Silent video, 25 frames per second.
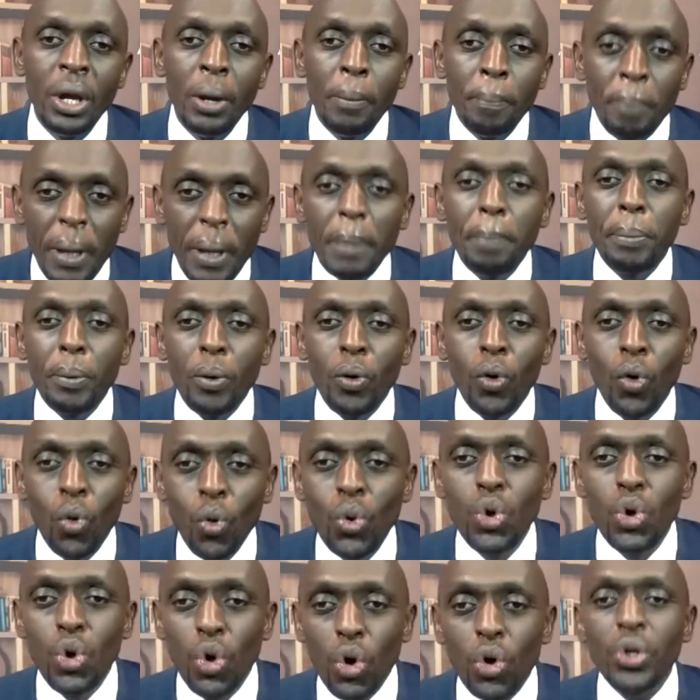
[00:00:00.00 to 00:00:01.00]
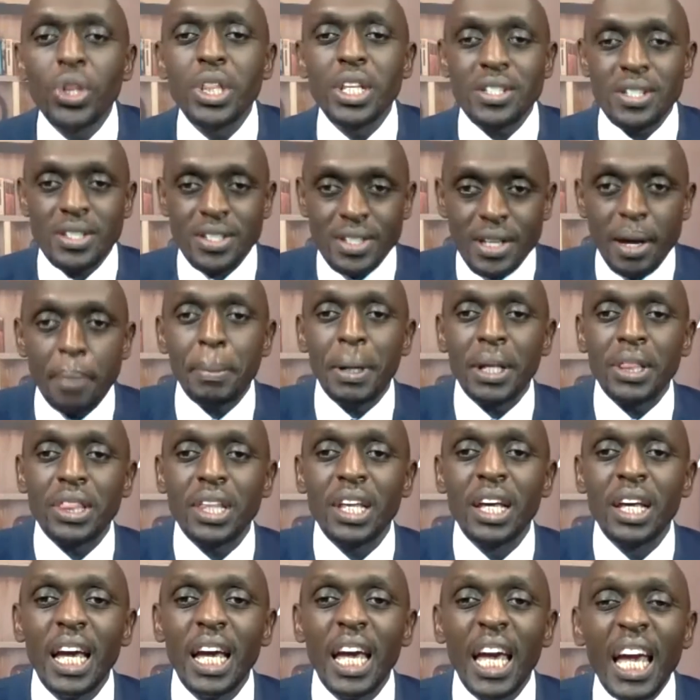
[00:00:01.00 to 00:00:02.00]
People who know the Sabbath
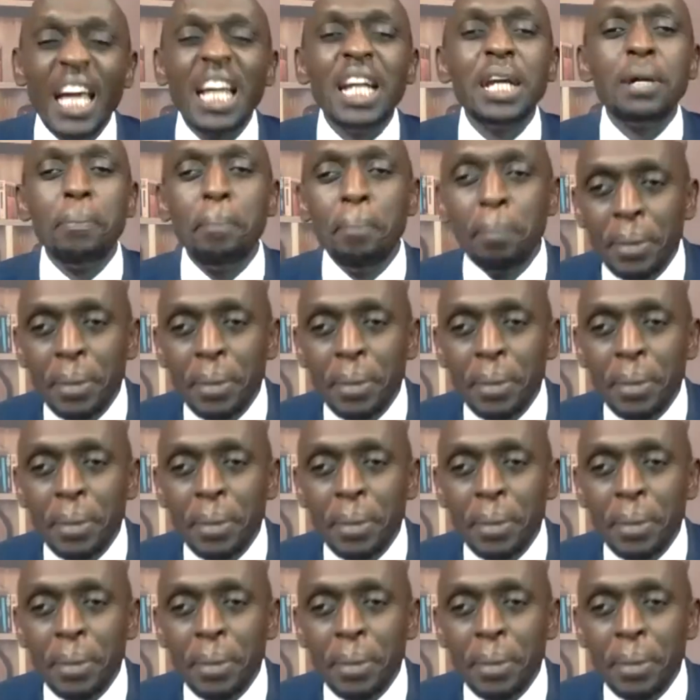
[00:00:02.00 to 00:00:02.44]
and